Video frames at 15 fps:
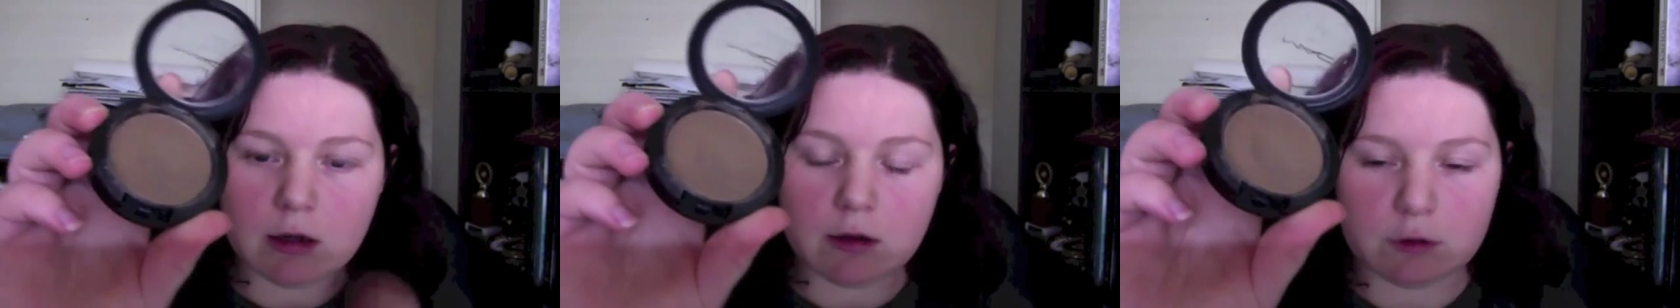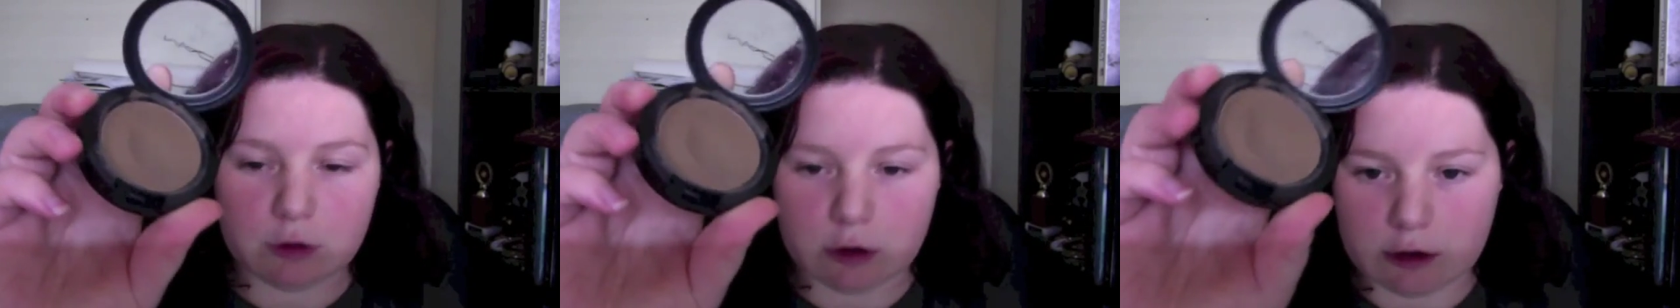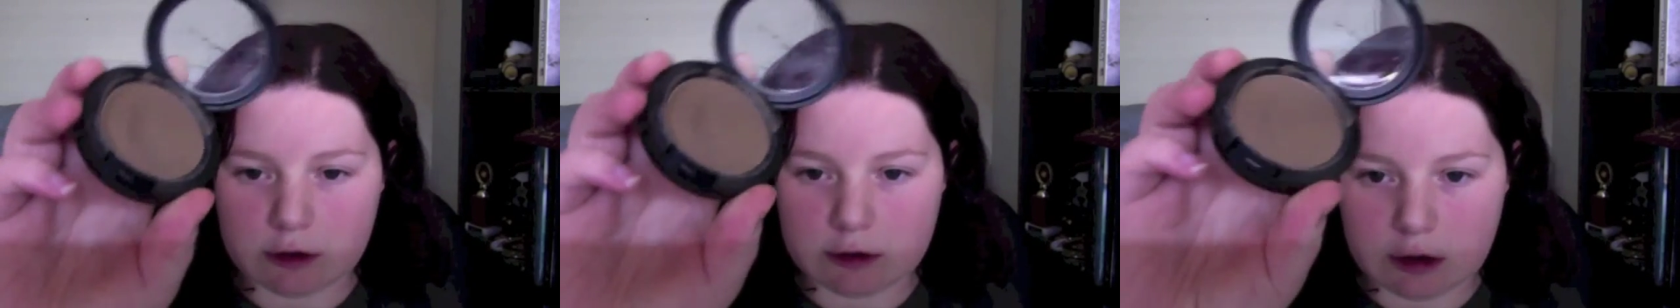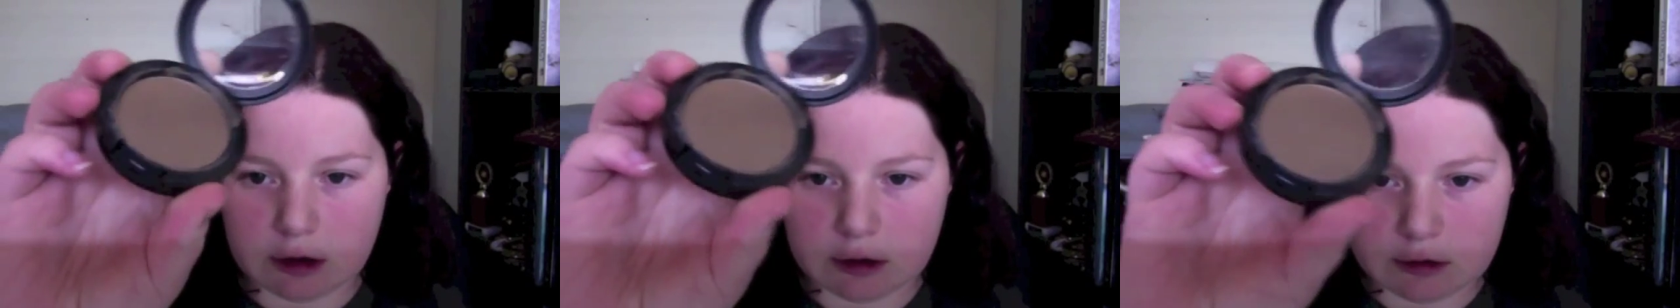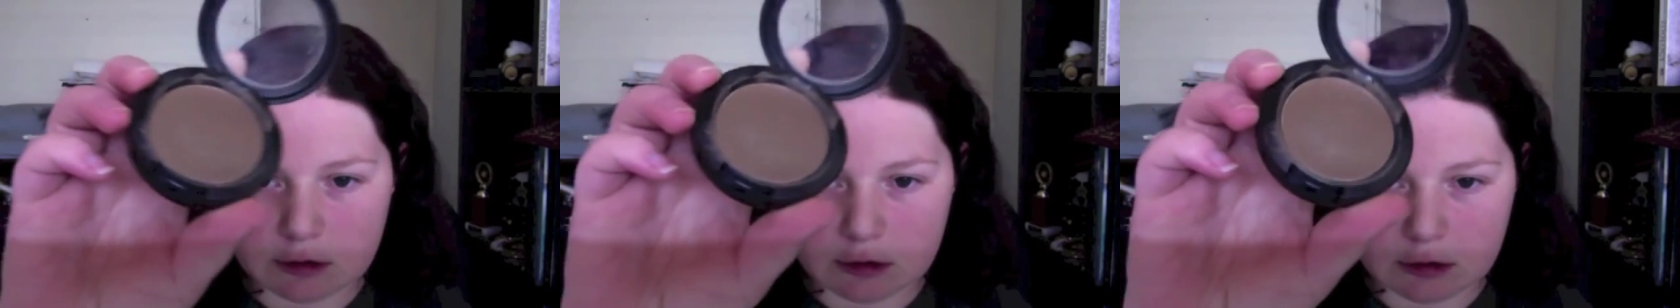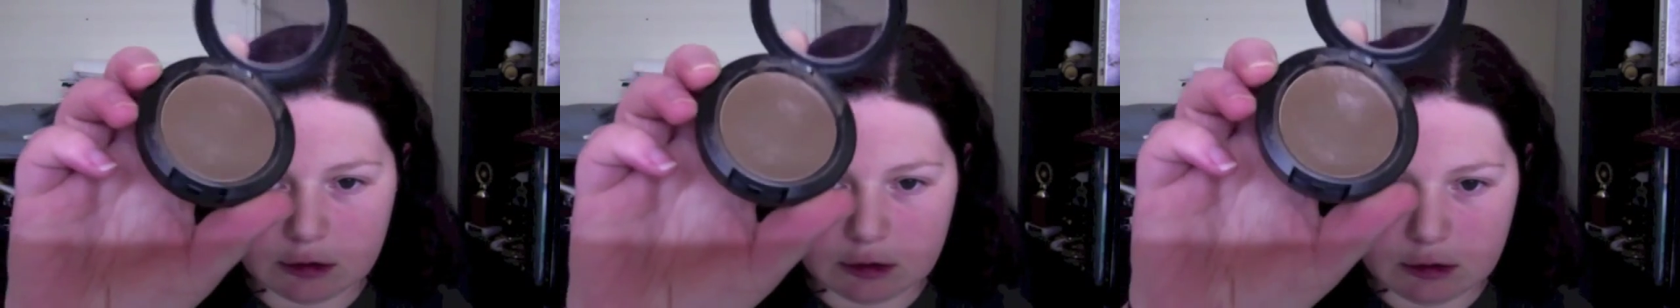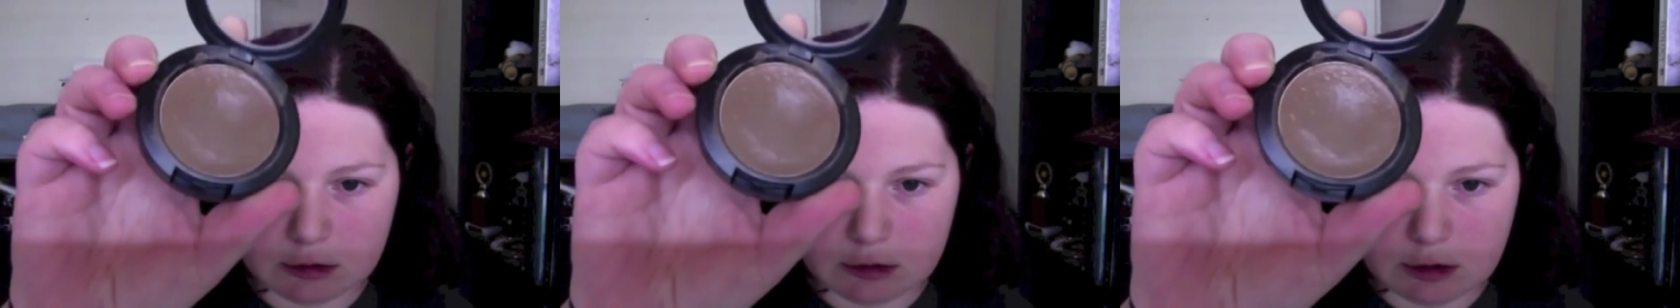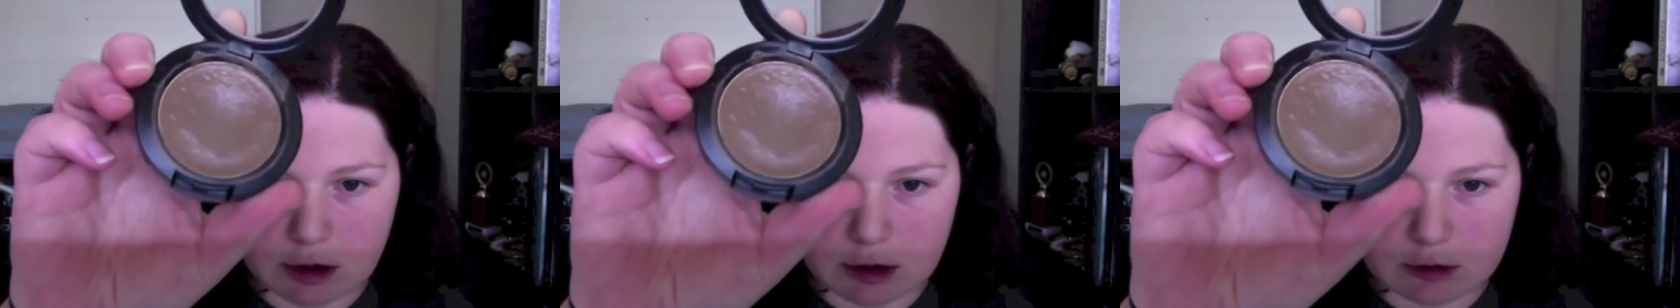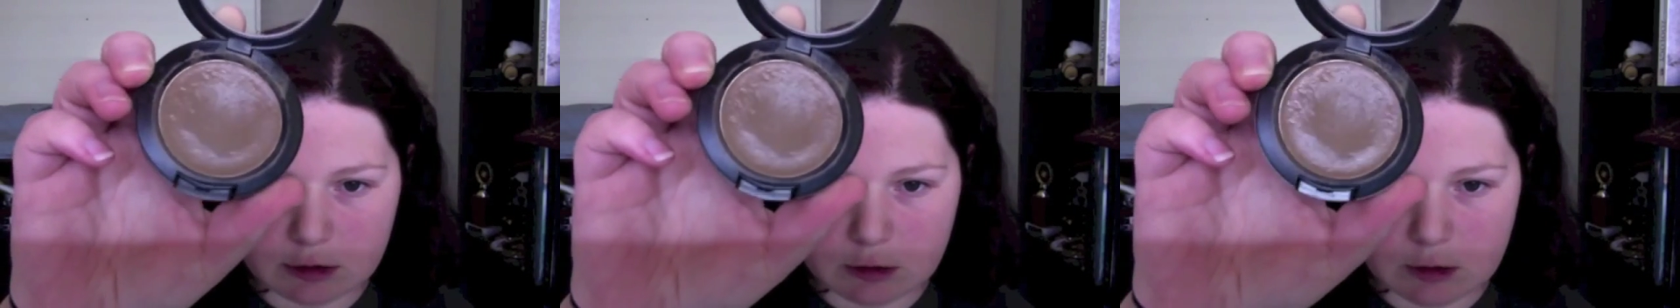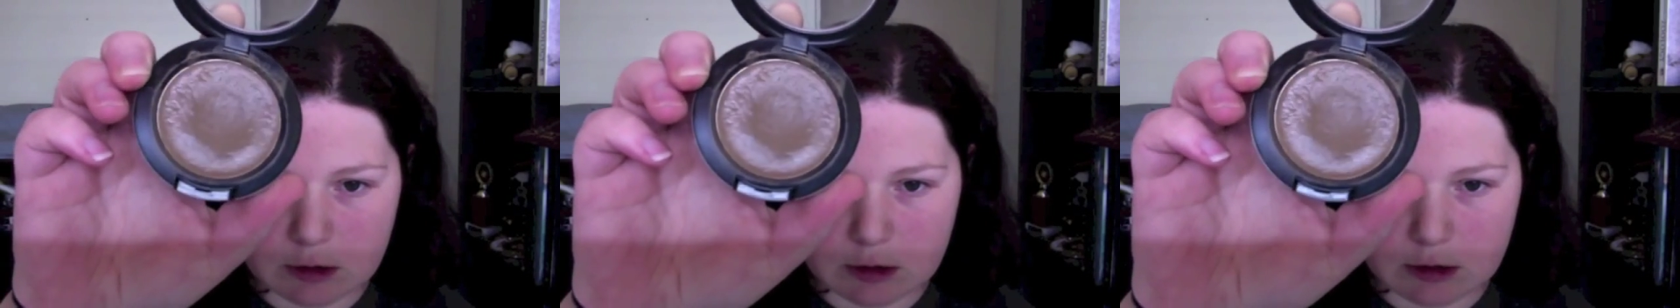So you can see it's a nice
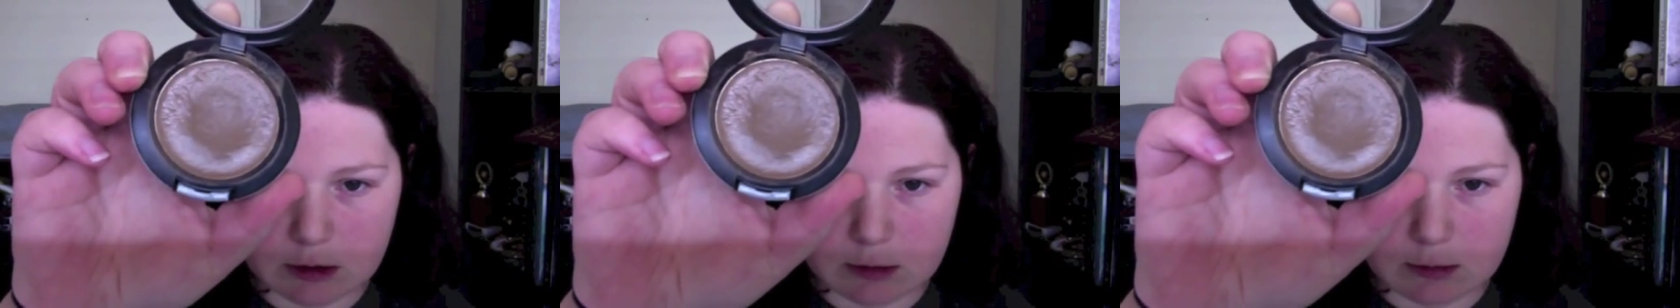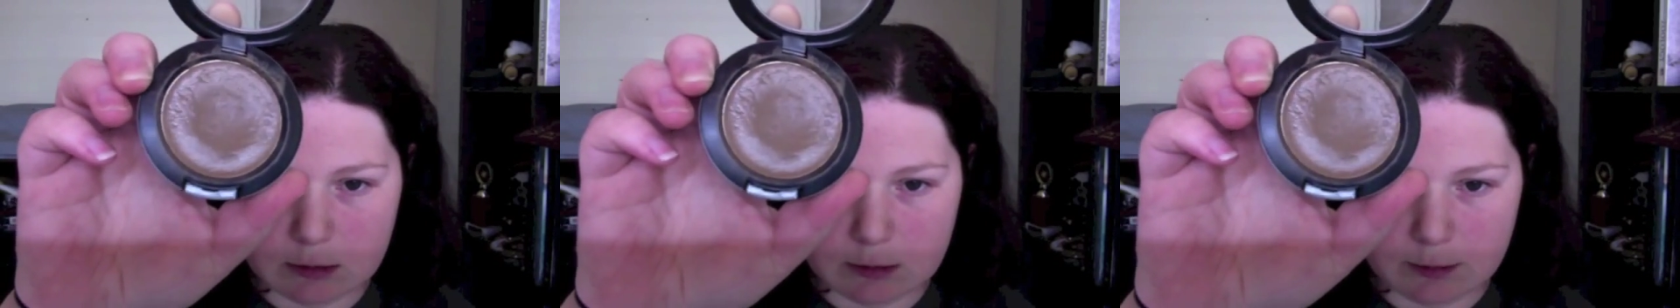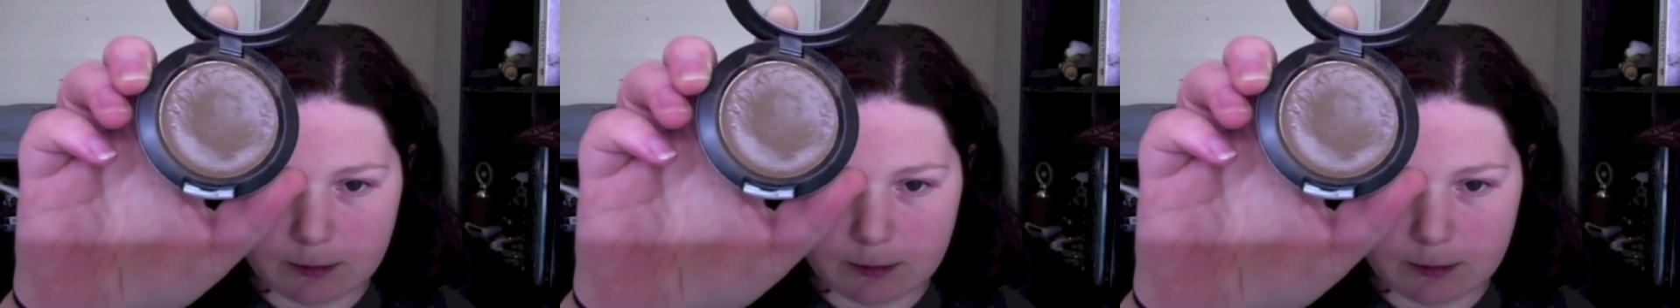cream.